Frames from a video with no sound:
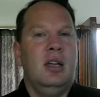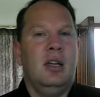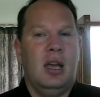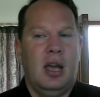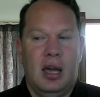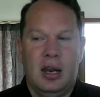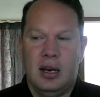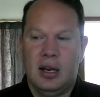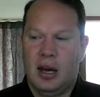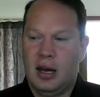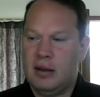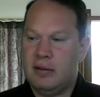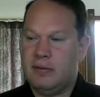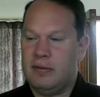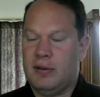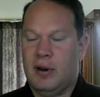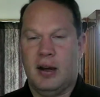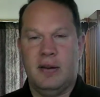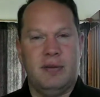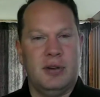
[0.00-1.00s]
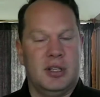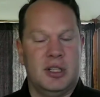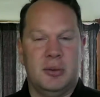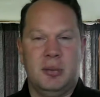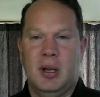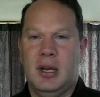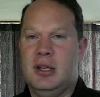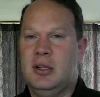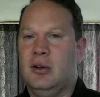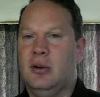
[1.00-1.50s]
And I've, I've
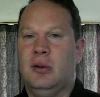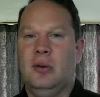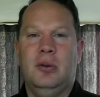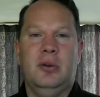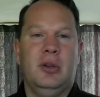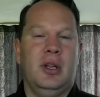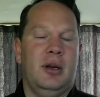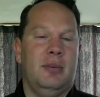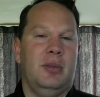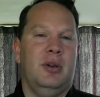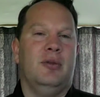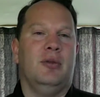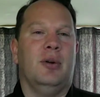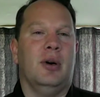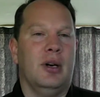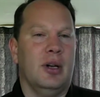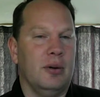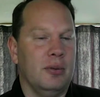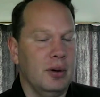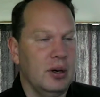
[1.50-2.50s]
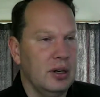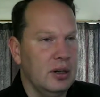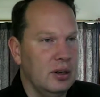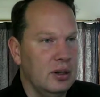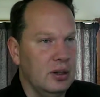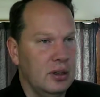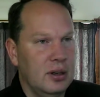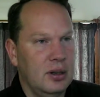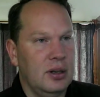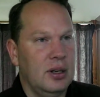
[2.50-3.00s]
explained all that before. I don't want
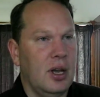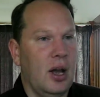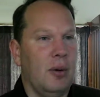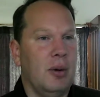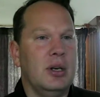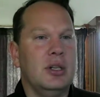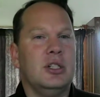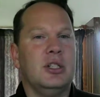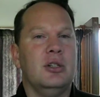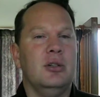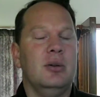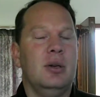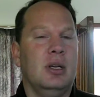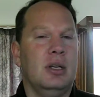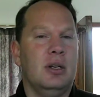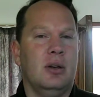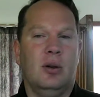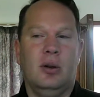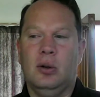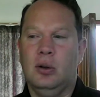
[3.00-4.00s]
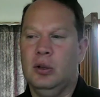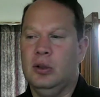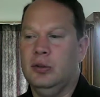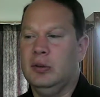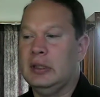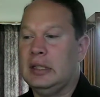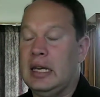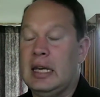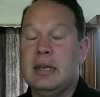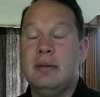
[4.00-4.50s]
to go into it all
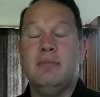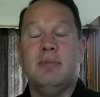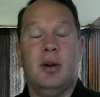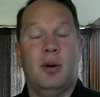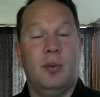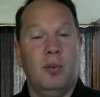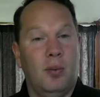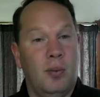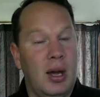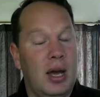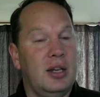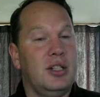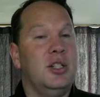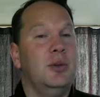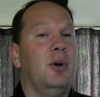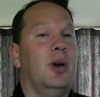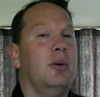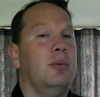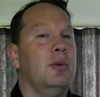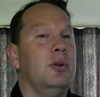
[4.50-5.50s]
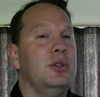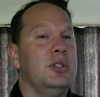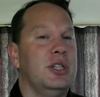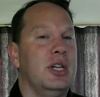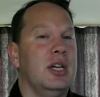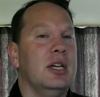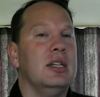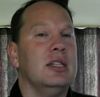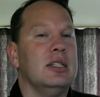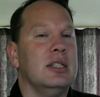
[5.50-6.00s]
over again, but actually what I will
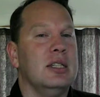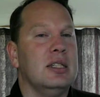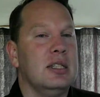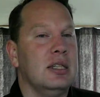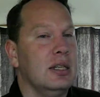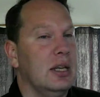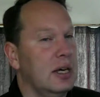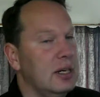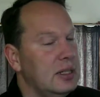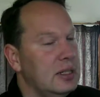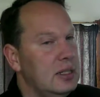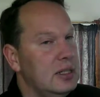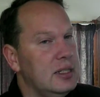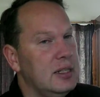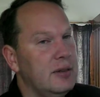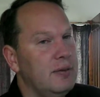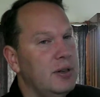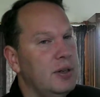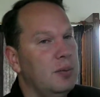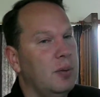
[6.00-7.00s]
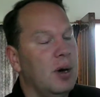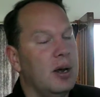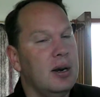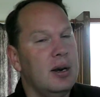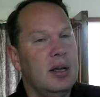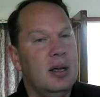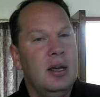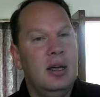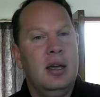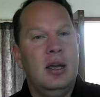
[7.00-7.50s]
say is this in
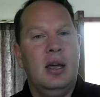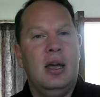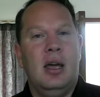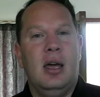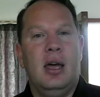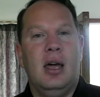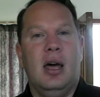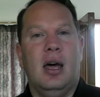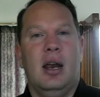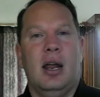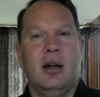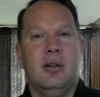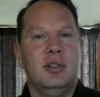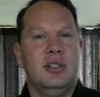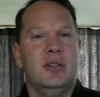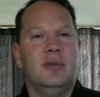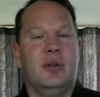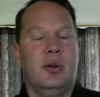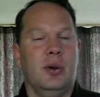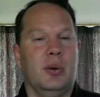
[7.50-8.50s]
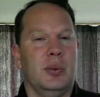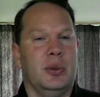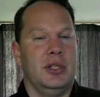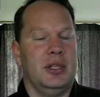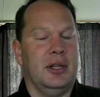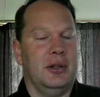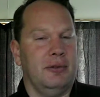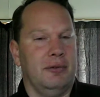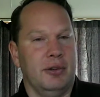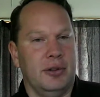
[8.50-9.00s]
1971 an ounce of gold was
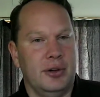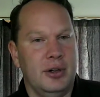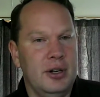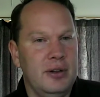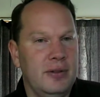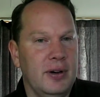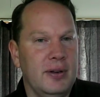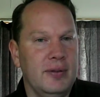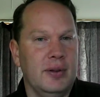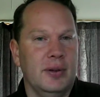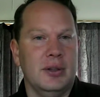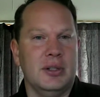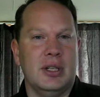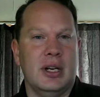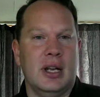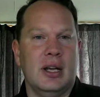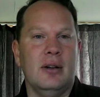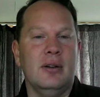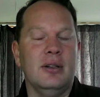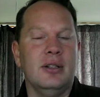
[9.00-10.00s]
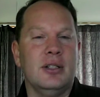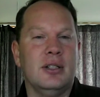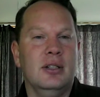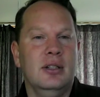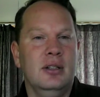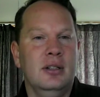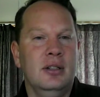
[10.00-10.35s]
selling for $35 an ounce.